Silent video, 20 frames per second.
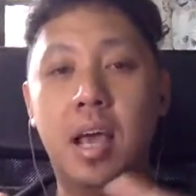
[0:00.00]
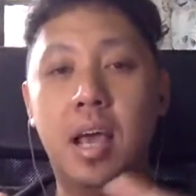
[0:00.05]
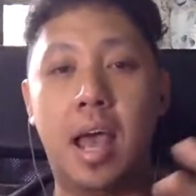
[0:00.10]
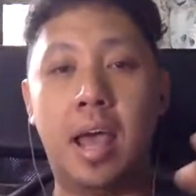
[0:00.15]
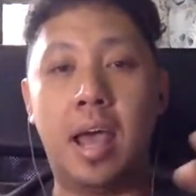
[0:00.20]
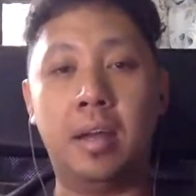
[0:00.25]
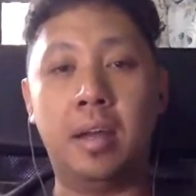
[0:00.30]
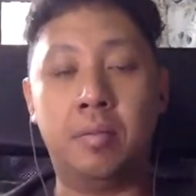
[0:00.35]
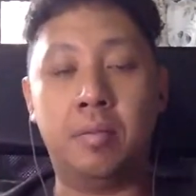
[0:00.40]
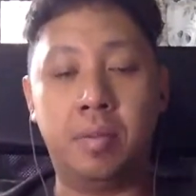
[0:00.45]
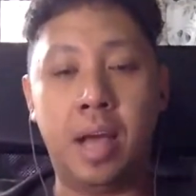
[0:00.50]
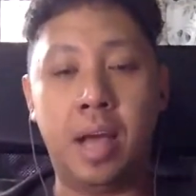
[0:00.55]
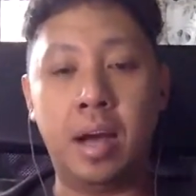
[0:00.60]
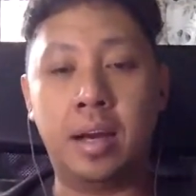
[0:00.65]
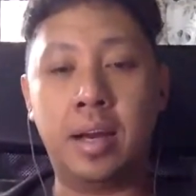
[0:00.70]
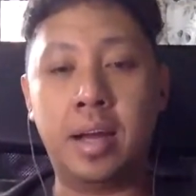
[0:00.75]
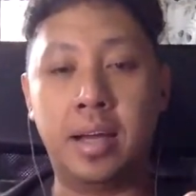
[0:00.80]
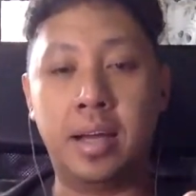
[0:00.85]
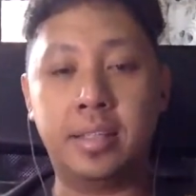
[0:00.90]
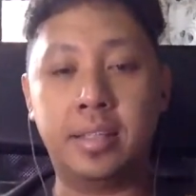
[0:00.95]
and the young
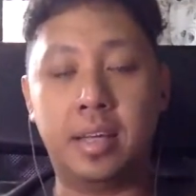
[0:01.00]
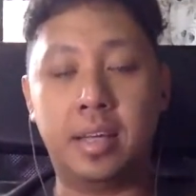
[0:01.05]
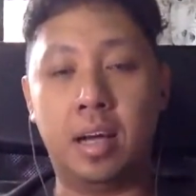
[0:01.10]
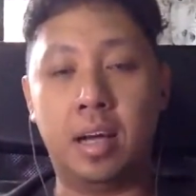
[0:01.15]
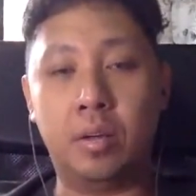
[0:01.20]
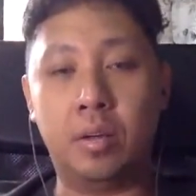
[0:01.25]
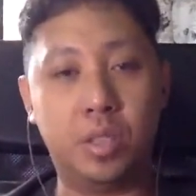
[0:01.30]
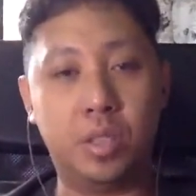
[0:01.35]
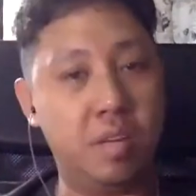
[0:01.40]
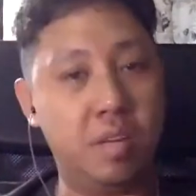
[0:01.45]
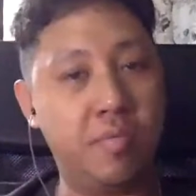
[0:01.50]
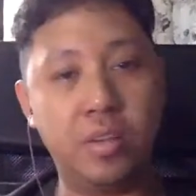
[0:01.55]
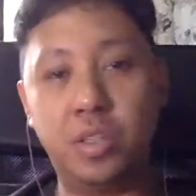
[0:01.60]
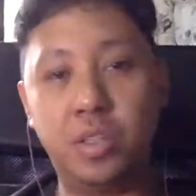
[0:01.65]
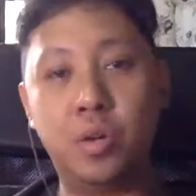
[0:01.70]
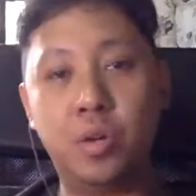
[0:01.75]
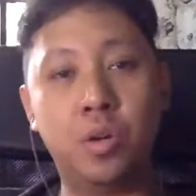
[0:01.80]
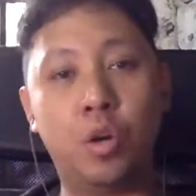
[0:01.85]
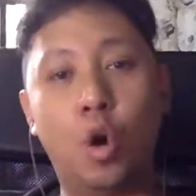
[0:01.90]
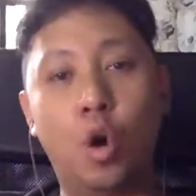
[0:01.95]
guys are eventually
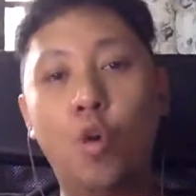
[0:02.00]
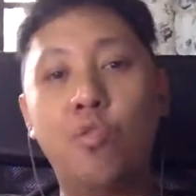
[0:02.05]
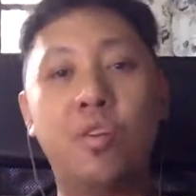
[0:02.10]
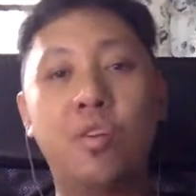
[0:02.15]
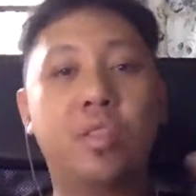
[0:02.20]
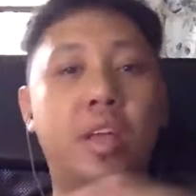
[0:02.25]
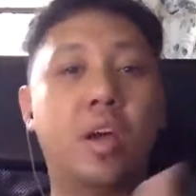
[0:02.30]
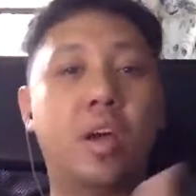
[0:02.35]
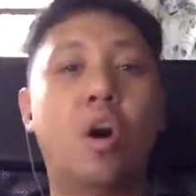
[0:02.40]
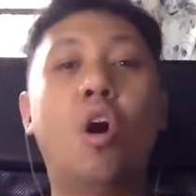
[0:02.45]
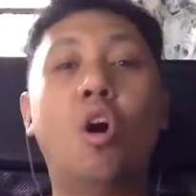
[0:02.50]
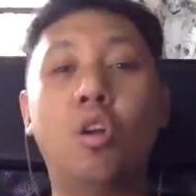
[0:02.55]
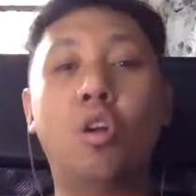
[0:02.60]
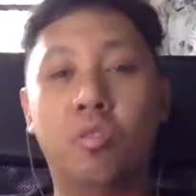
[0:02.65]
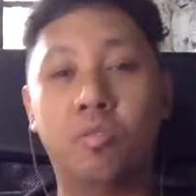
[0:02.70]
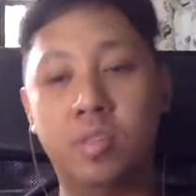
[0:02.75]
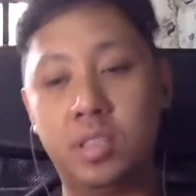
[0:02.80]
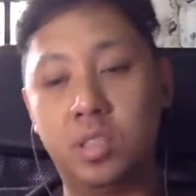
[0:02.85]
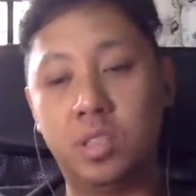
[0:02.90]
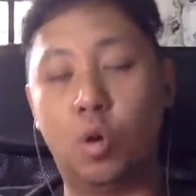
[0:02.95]
going to overtake all
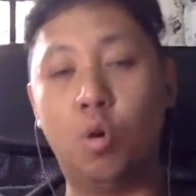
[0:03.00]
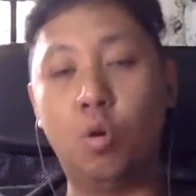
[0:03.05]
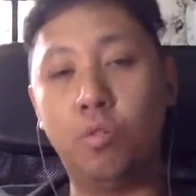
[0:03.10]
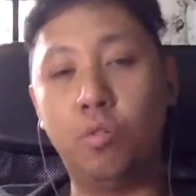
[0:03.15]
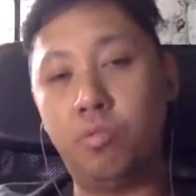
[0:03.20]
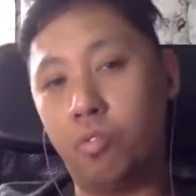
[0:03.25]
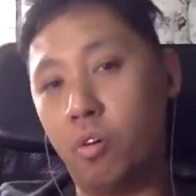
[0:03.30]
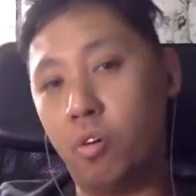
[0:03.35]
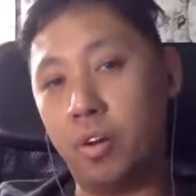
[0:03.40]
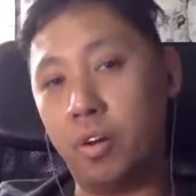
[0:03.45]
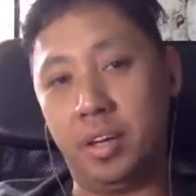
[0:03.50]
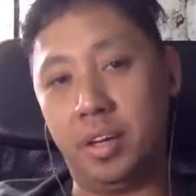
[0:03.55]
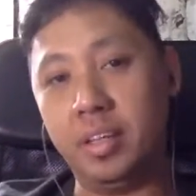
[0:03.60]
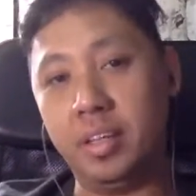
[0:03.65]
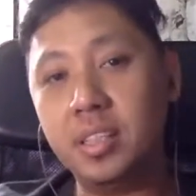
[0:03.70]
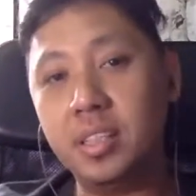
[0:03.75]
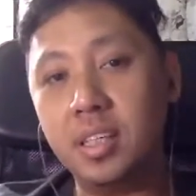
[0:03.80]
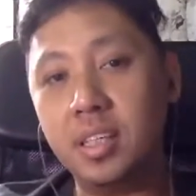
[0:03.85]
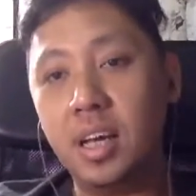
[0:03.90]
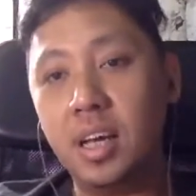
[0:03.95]
of us old
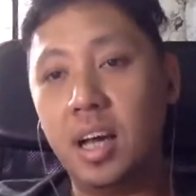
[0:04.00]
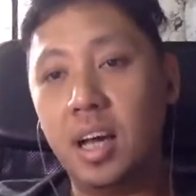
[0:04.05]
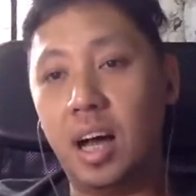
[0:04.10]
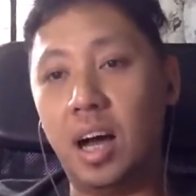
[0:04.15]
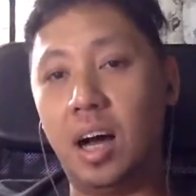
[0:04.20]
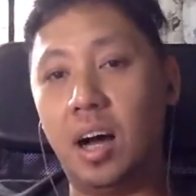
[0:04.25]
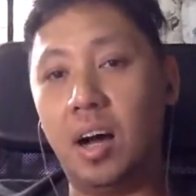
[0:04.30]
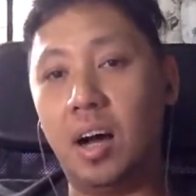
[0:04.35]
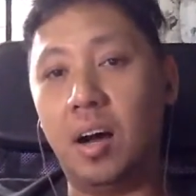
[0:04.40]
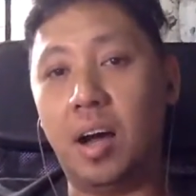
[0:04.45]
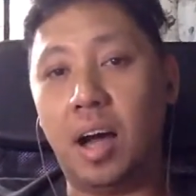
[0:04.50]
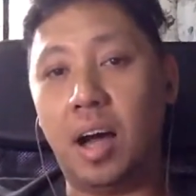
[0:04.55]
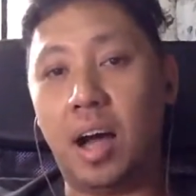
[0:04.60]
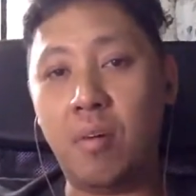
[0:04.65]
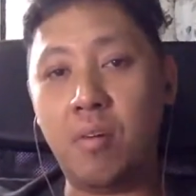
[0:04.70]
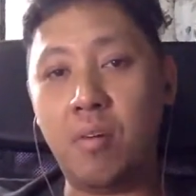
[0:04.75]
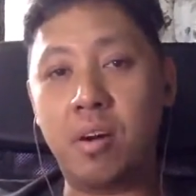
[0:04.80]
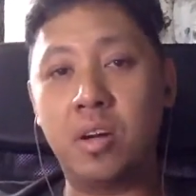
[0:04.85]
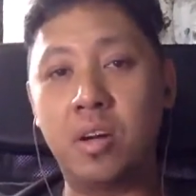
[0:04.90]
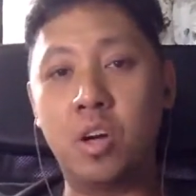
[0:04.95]
fogies, I'd
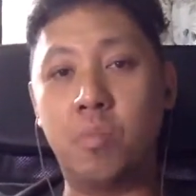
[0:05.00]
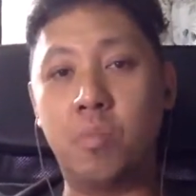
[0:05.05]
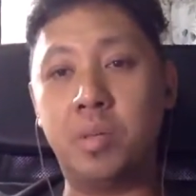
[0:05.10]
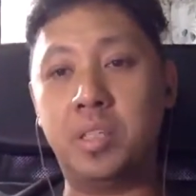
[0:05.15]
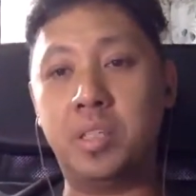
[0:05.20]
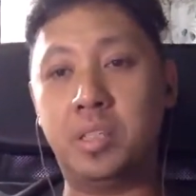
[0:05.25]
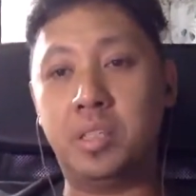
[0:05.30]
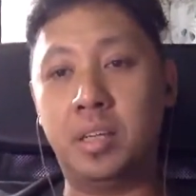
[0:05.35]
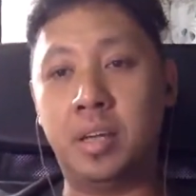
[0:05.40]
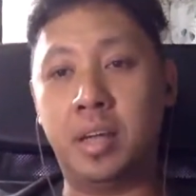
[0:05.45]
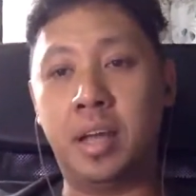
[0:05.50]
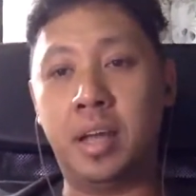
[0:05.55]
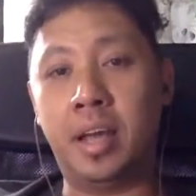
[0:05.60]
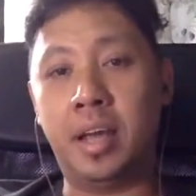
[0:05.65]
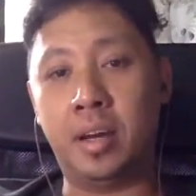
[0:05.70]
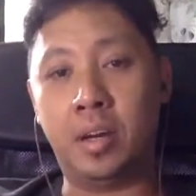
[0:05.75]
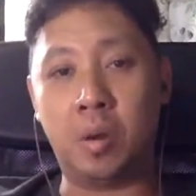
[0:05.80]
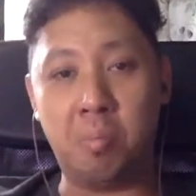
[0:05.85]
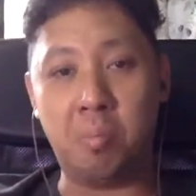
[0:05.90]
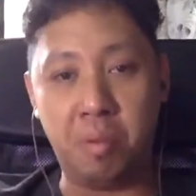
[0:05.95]
rather not be sitting there
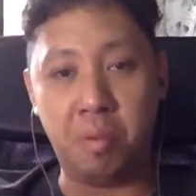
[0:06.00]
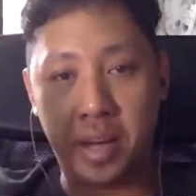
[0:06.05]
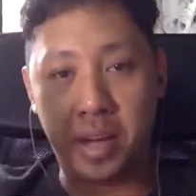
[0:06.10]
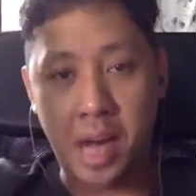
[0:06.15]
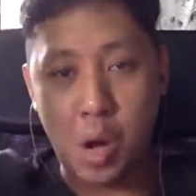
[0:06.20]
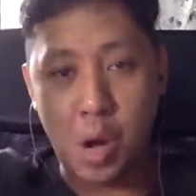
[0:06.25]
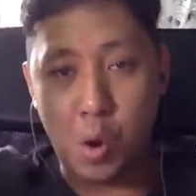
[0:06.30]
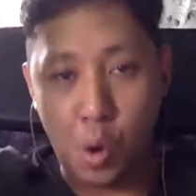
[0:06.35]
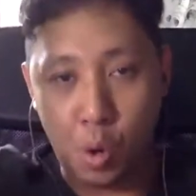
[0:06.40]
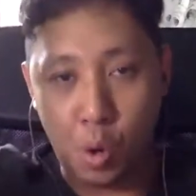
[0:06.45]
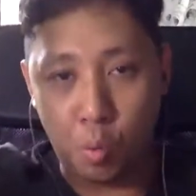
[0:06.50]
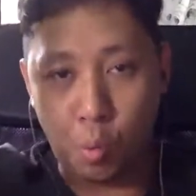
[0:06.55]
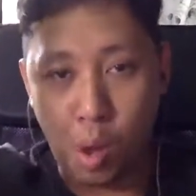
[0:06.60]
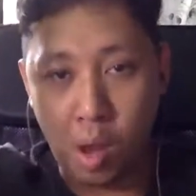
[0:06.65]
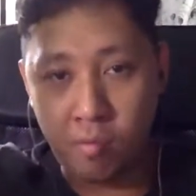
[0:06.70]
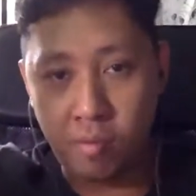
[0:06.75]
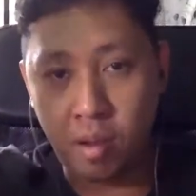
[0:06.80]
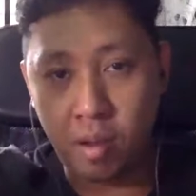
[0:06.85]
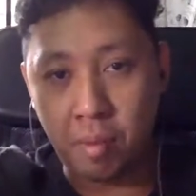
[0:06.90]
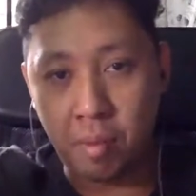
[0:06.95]
and complaining and
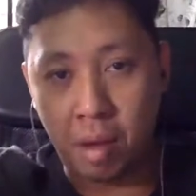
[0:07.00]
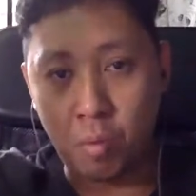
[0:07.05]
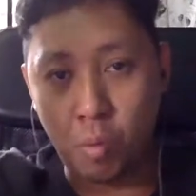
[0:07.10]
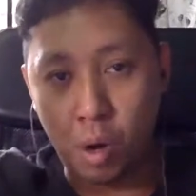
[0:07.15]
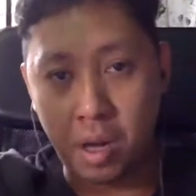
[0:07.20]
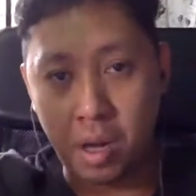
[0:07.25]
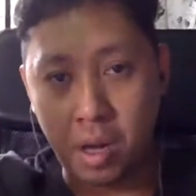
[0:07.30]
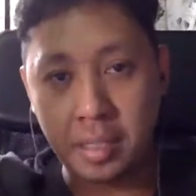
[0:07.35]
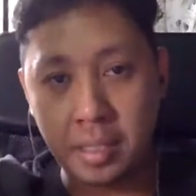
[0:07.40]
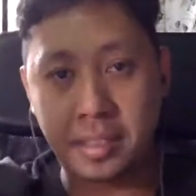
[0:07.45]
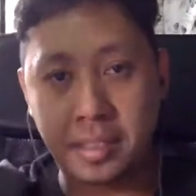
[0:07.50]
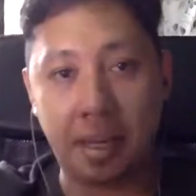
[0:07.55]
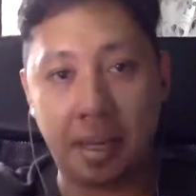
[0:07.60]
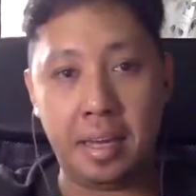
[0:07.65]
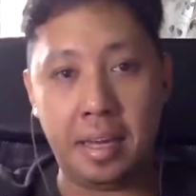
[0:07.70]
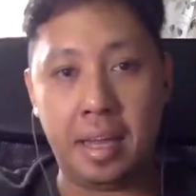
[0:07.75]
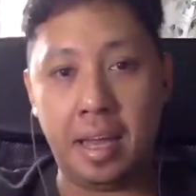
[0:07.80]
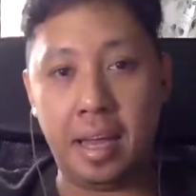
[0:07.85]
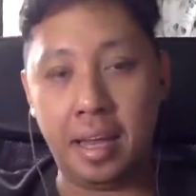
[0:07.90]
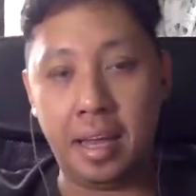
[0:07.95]
waving my walking stick in
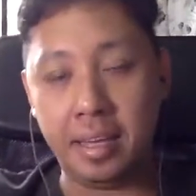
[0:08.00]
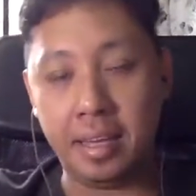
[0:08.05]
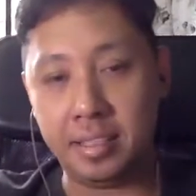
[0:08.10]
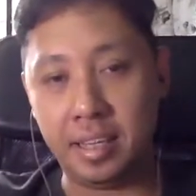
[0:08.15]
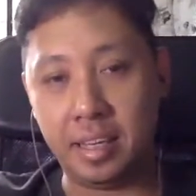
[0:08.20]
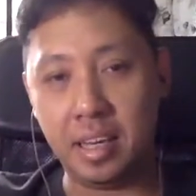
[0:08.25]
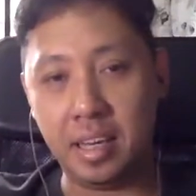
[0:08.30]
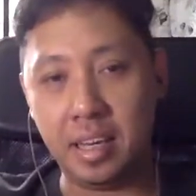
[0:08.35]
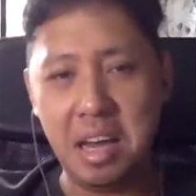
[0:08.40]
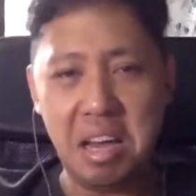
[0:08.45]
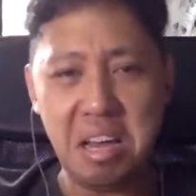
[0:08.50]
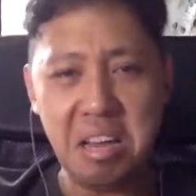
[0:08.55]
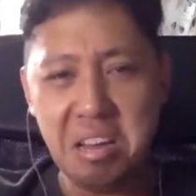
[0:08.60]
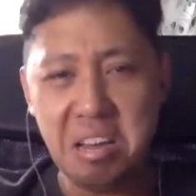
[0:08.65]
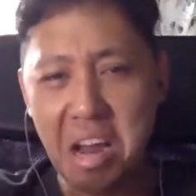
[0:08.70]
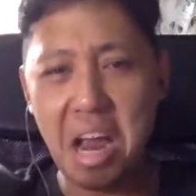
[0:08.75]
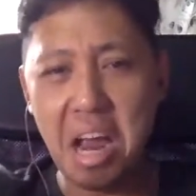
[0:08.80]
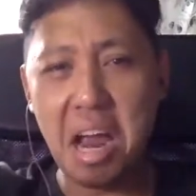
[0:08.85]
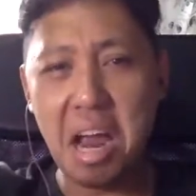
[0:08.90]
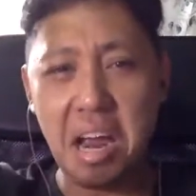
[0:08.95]
the air saying,
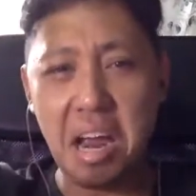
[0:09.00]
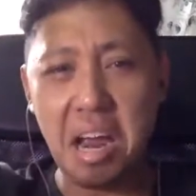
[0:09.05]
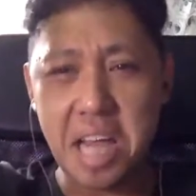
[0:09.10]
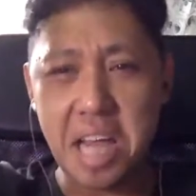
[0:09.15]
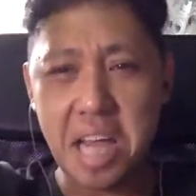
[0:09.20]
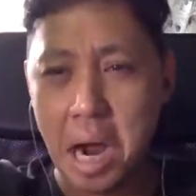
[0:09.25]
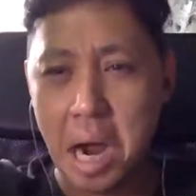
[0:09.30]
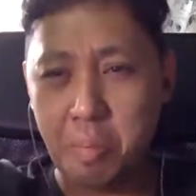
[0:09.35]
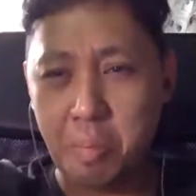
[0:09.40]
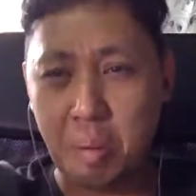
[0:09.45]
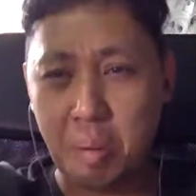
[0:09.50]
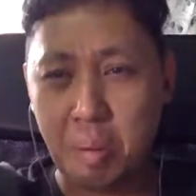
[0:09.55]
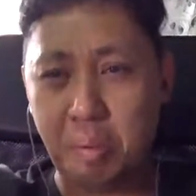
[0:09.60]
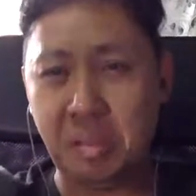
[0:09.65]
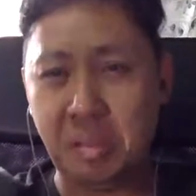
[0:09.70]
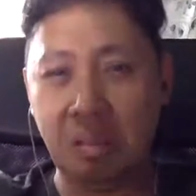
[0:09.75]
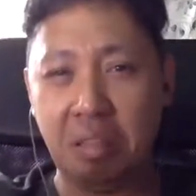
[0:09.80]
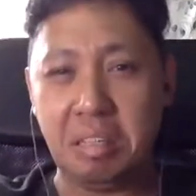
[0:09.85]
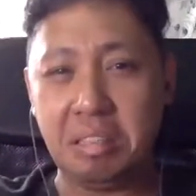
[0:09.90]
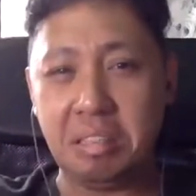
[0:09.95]
yeah, young people
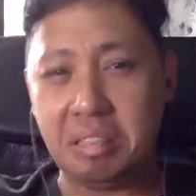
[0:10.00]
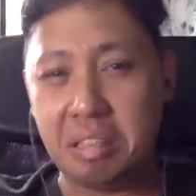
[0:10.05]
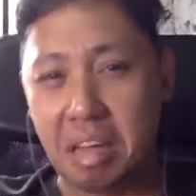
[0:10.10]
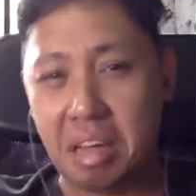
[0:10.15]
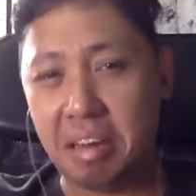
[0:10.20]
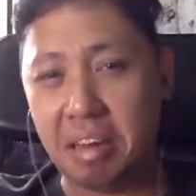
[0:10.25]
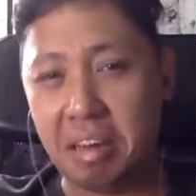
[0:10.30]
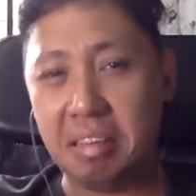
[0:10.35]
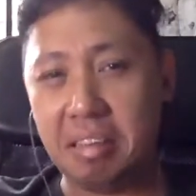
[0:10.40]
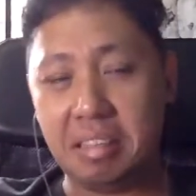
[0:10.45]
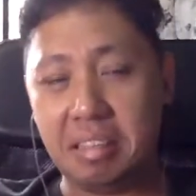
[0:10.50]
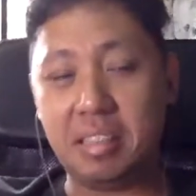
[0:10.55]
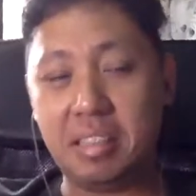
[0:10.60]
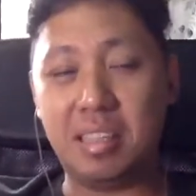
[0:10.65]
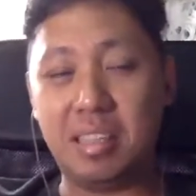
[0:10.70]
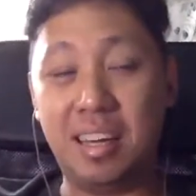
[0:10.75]
these days.